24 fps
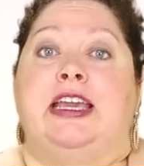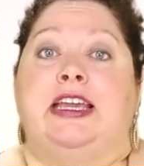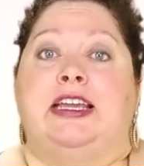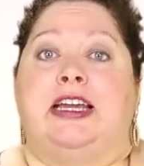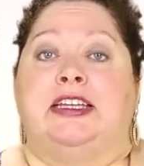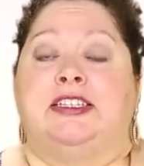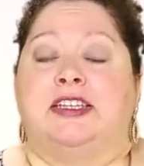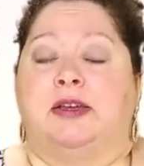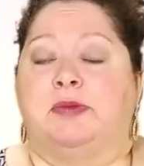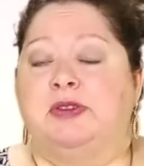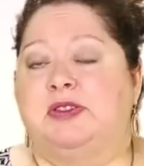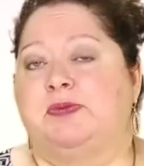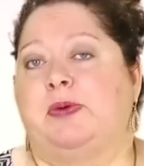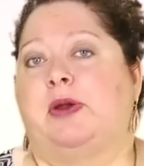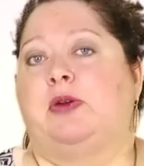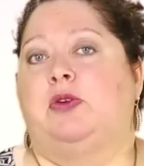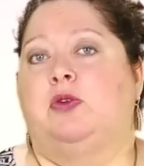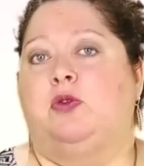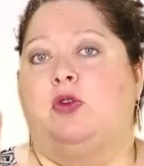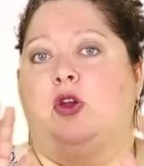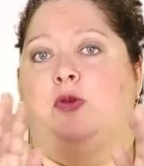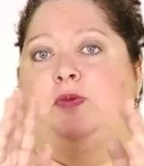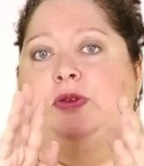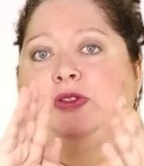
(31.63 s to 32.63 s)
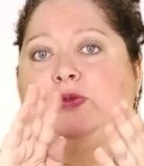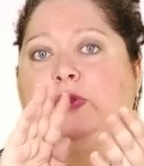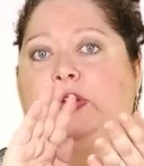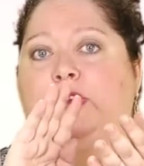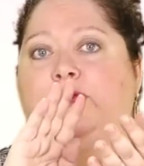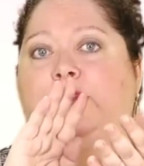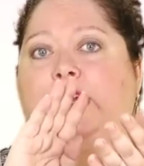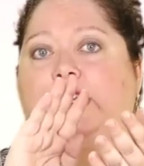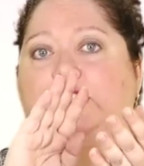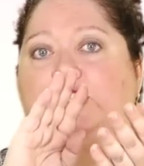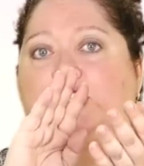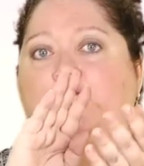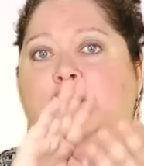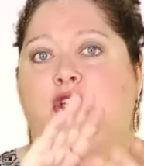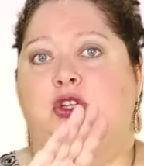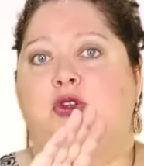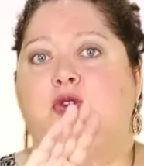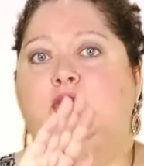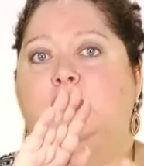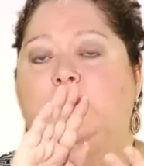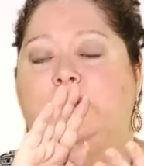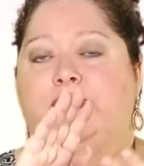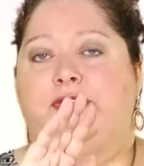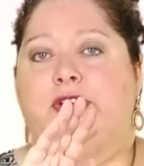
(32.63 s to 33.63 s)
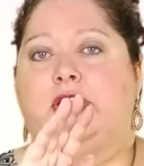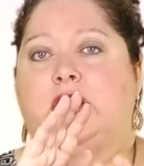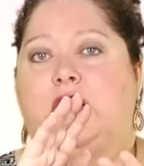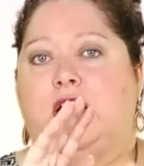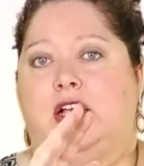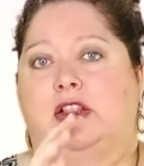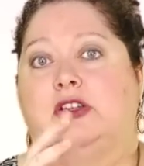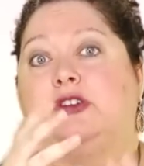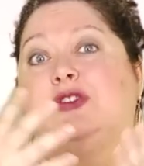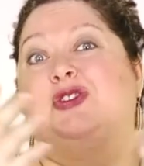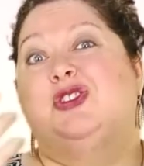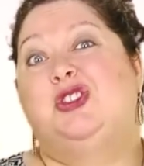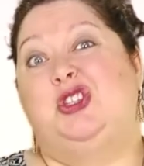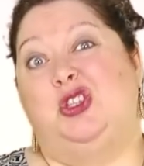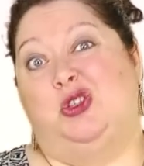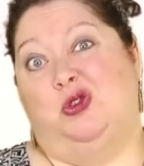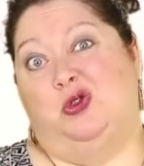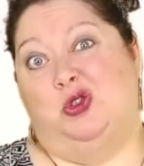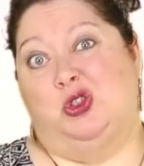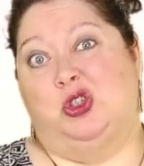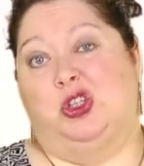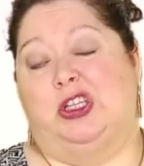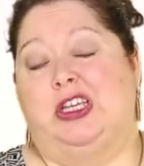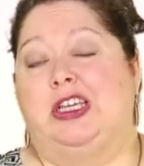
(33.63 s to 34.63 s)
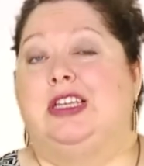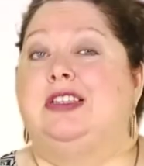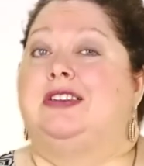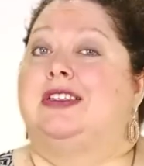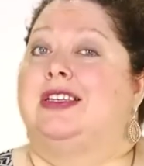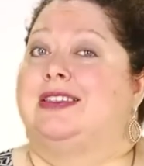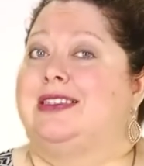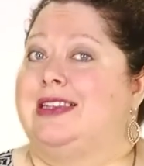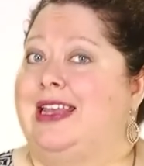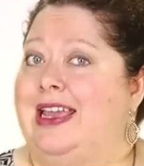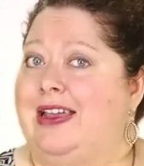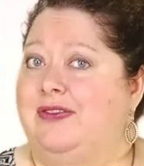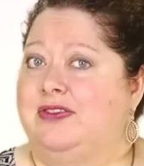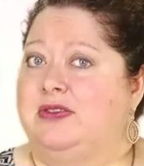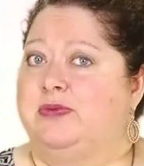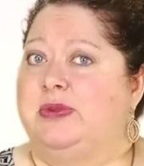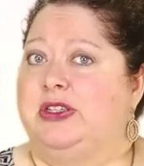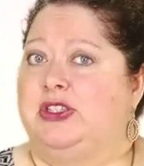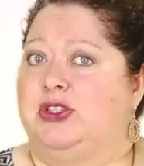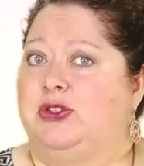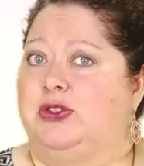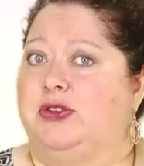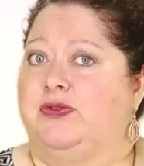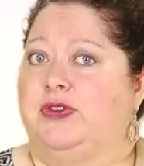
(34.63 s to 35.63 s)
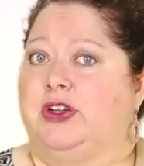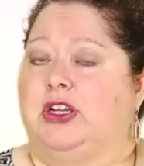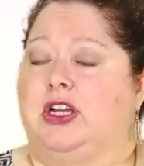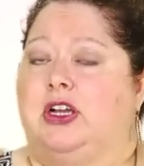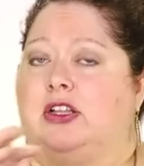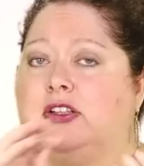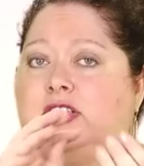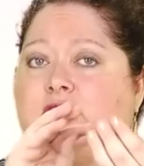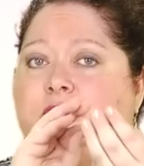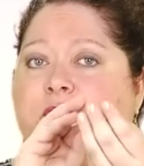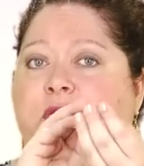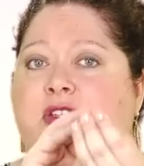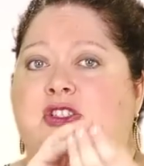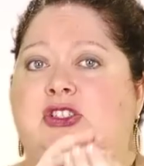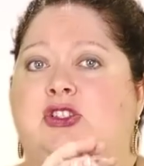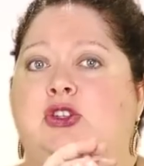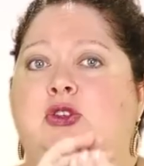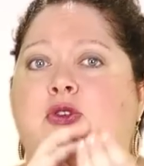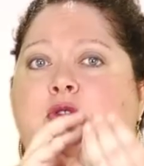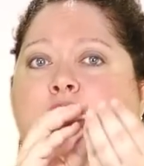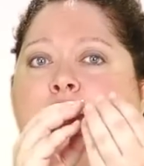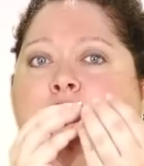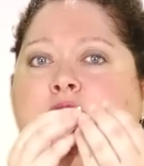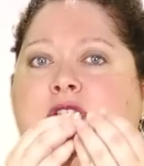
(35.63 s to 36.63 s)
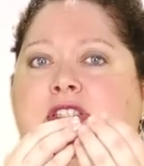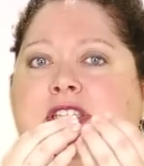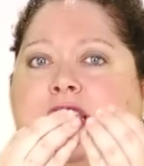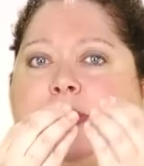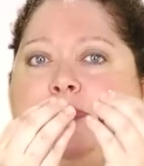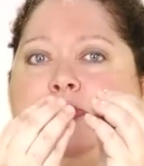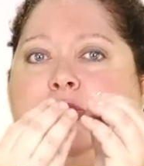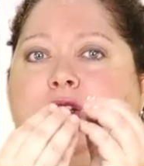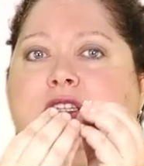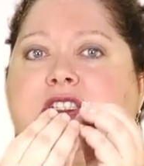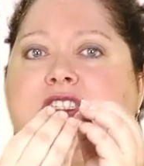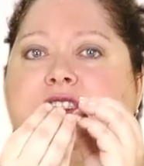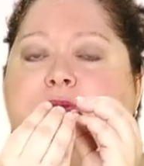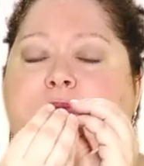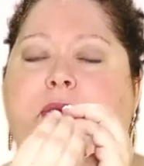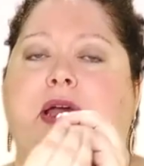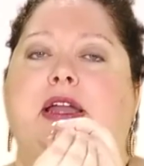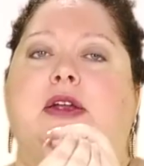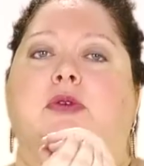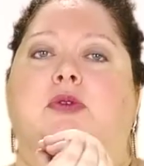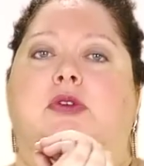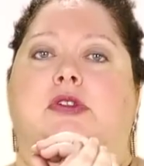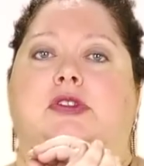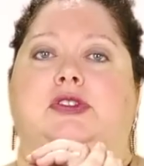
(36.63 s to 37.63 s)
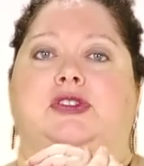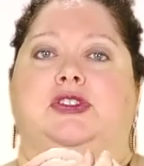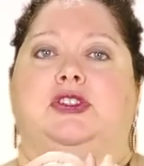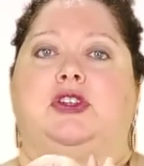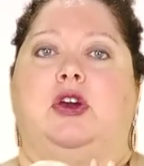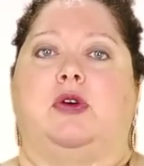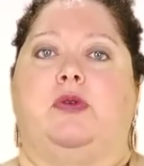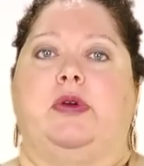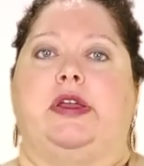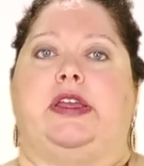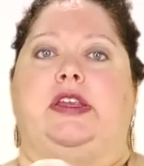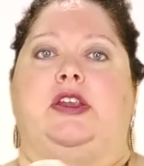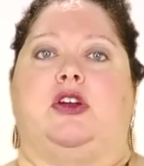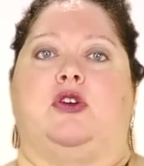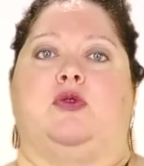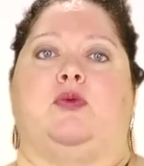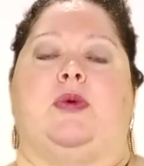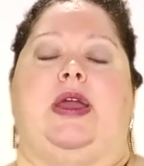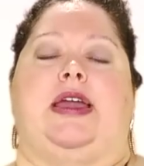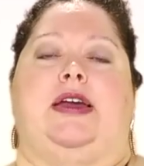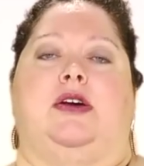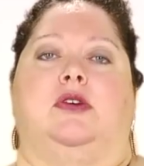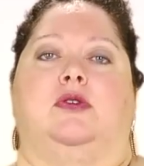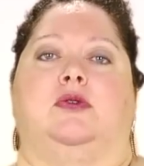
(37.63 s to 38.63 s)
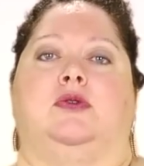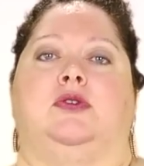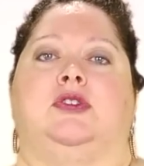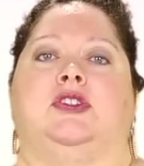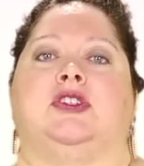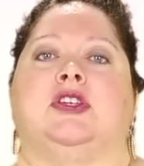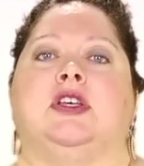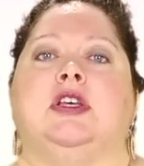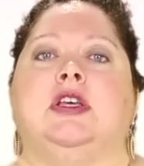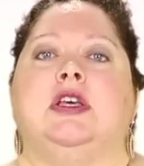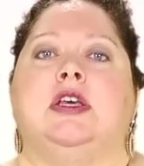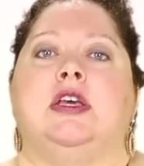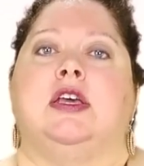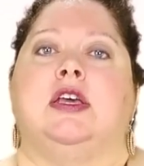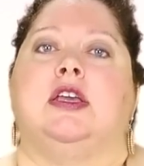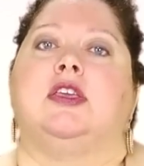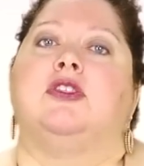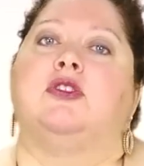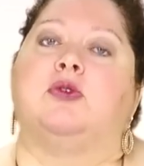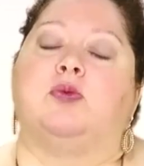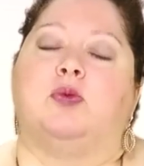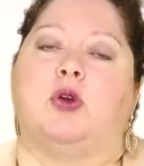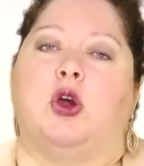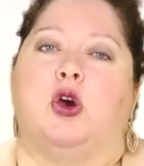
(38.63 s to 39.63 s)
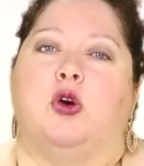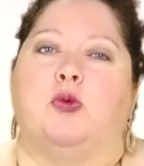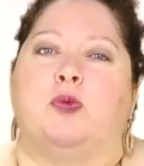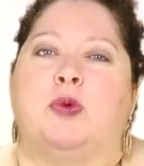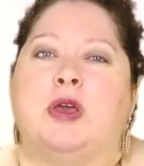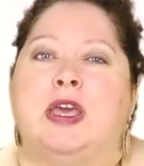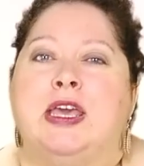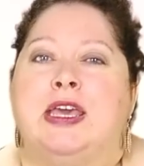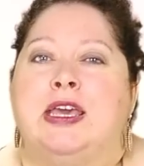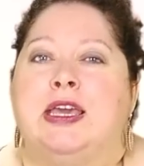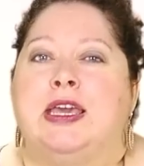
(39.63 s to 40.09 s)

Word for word: A double spiral rope is where you've got two different colors usually. It doesn't have to be two different colors, but two separate spirals going around the rope.